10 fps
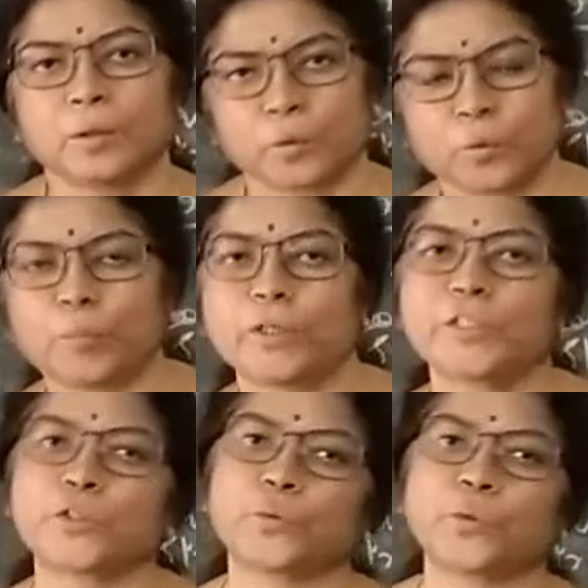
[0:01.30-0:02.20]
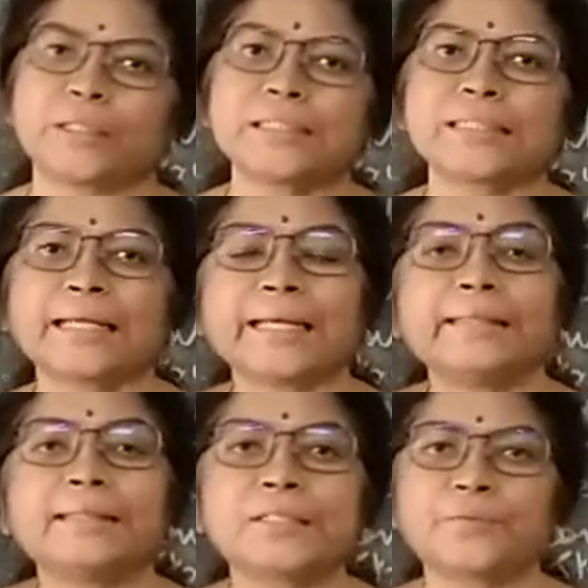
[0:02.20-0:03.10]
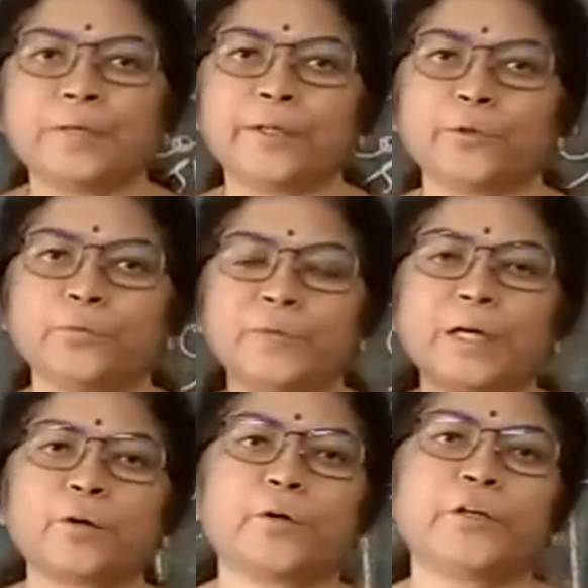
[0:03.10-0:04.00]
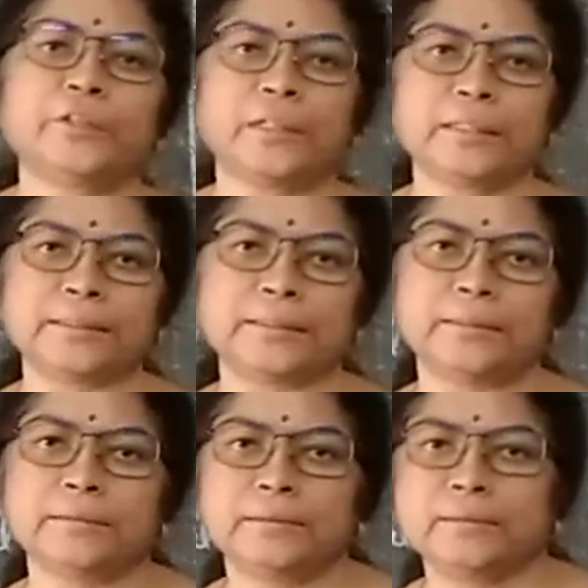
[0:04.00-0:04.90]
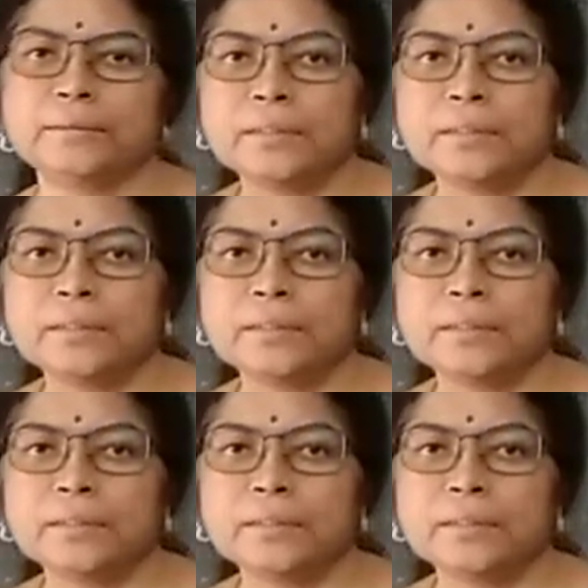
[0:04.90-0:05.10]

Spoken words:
Good morning students. In this video we are going to learn